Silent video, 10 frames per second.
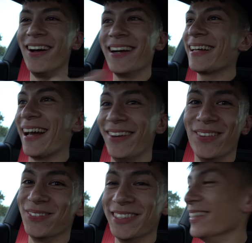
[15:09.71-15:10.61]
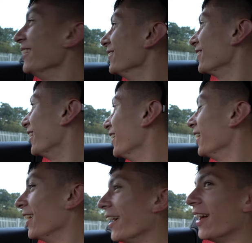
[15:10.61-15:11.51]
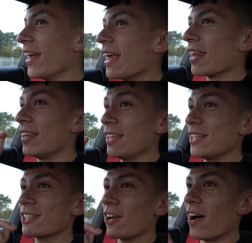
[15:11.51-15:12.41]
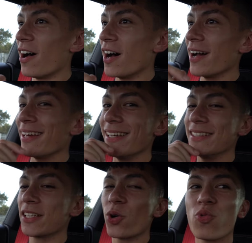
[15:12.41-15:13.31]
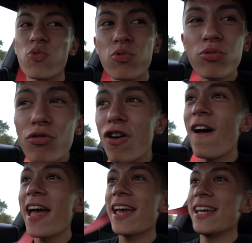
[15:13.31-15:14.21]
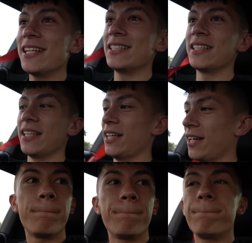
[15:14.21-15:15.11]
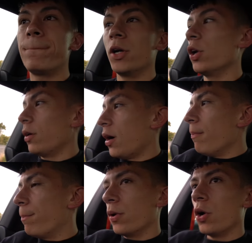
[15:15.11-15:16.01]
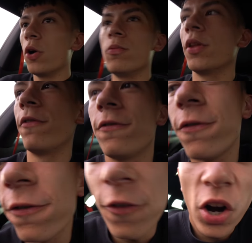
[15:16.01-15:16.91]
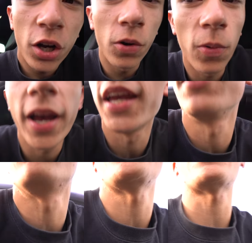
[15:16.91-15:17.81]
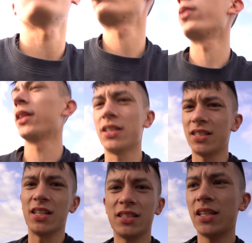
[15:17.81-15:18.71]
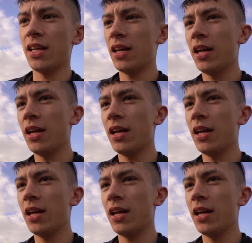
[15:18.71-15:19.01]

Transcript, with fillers: I cannot believe it. This car is crazy. I'm blown the fuck away by how quick this is.